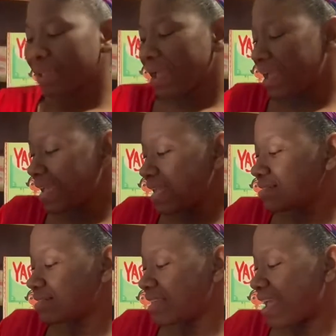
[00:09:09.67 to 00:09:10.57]
It
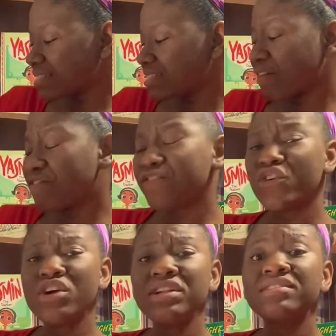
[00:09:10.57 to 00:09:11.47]
takes a
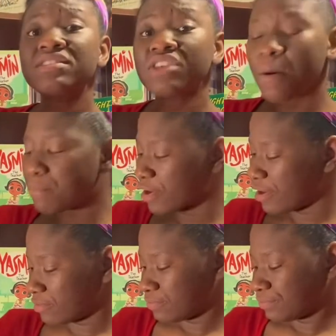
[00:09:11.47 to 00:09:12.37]
full summer